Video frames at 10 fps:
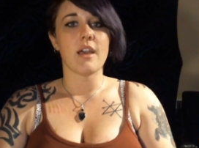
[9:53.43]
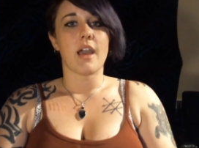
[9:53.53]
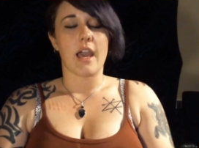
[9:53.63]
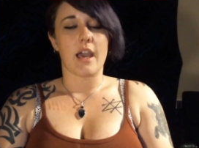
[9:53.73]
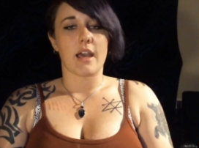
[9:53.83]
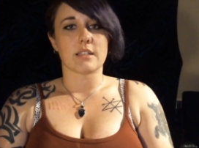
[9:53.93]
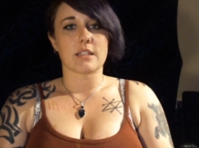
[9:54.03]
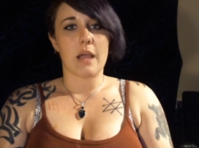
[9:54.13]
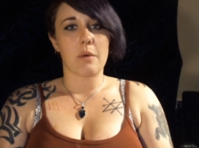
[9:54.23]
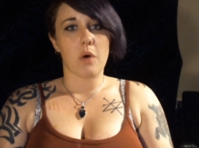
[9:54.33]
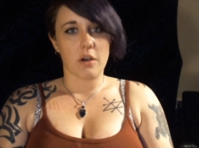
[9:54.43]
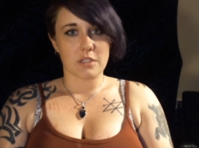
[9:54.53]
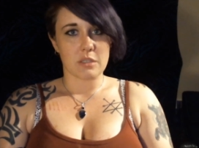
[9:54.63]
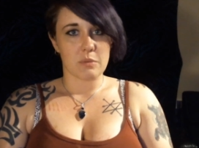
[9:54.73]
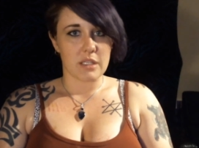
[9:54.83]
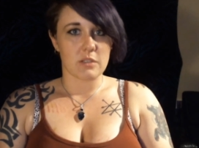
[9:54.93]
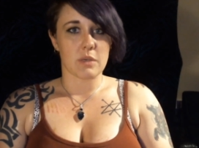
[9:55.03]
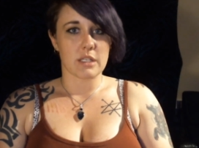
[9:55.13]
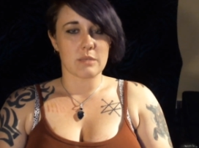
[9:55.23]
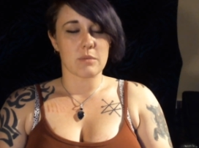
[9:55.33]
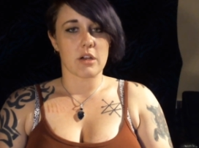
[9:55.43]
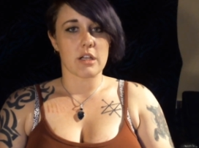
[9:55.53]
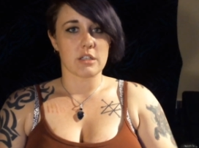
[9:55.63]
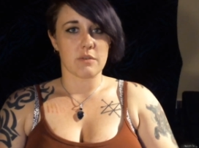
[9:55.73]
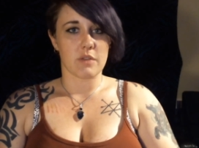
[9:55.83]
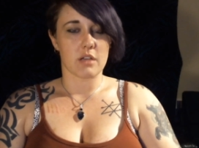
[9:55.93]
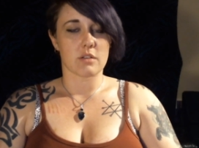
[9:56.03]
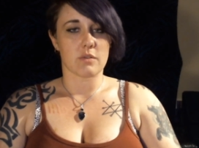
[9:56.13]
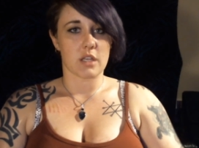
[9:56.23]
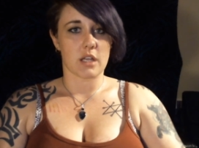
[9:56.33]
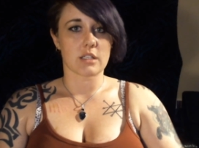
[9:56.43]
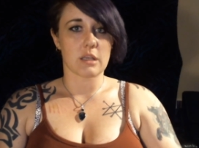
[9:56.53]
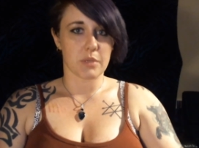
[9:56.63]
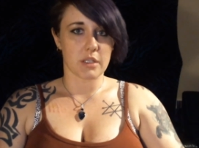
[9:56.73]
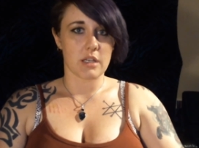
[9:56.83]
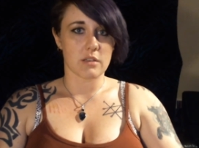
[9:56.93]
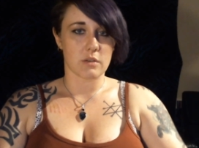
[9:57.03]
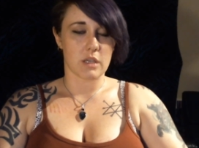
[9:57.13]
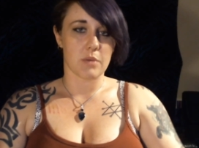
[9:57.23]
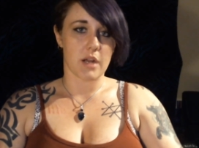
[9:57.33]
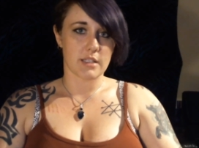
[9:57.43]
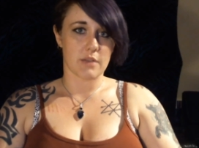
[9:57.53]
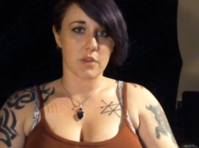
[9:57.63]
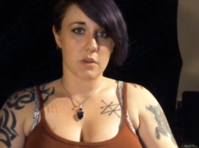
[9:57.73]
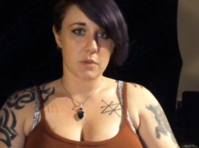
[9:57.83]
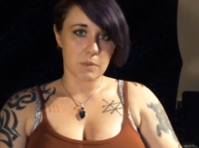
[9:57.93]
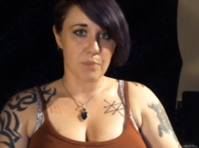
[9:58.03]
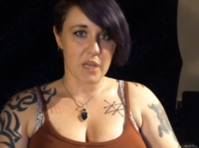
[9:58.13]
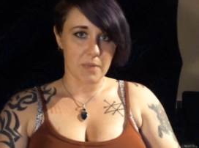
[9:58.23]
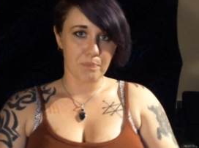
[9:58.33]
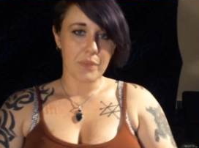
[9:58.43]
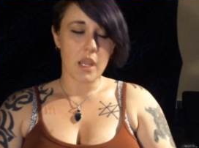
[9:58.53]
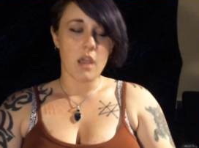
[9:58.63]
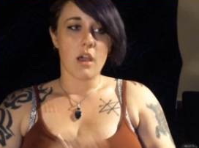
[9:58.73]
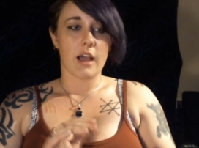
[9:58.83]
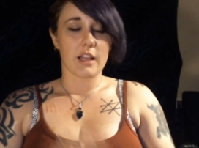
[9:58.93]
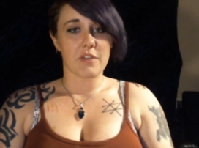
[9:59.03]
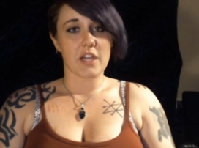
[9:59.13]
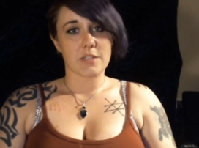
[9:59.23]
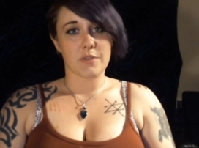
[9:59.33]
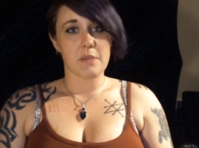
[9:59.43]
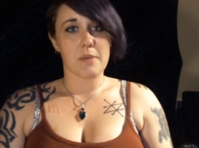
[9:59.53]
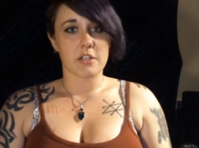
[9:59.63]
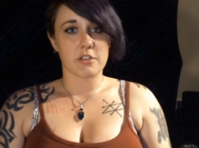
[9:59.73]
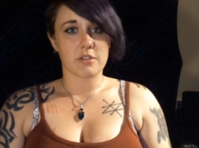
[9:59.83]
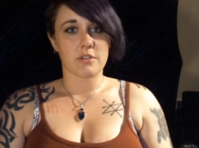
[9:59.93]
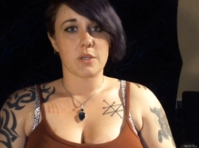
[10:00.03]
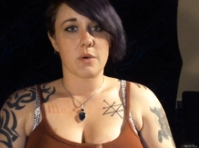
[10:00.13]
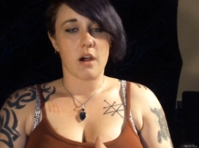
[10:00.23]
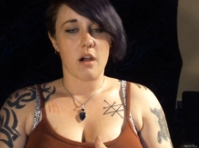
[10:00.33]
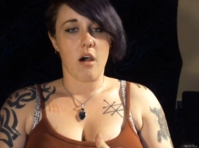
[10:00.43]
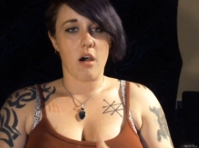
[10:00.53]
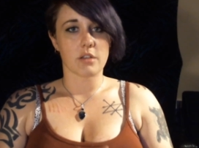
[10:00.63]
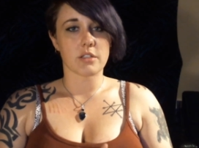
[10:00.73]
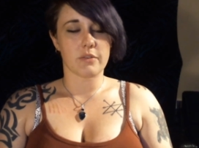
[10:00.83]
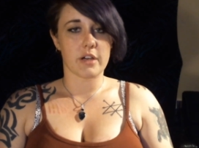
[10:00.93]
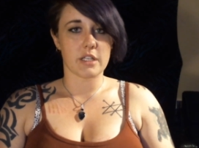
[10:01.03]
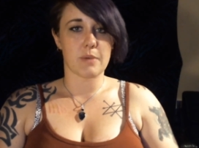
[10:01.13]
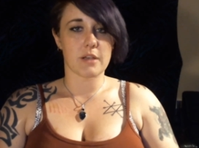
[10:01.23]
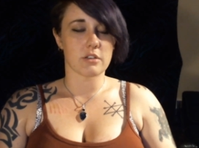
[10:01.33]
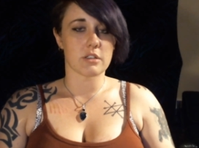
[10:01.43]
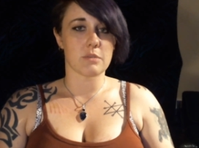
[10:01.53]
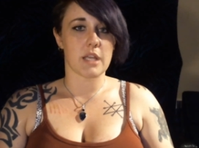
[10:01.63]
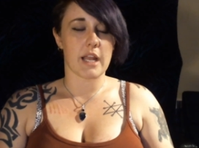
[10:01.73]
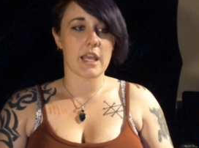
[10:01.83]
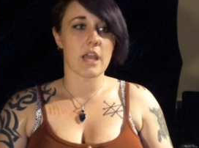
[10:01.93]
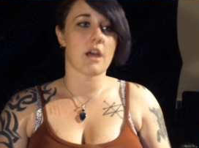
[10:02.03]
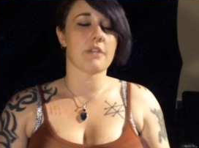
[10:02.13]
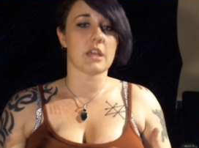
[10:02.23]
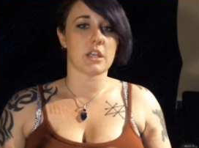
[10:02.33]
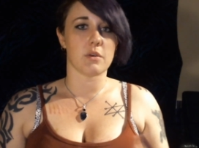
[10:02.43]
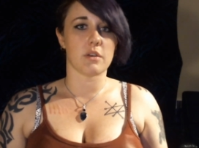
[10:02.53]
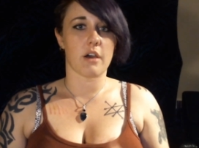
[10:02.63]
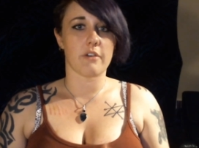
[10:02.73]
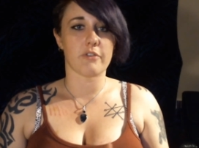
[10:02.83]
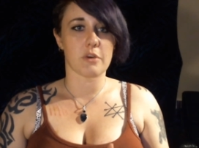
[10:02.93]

And I will also be doing some narration videos over the next couple of days. So keep your eyes out for those. But I love you guys very much. You are all so very special to me, and I cannot thank you enough for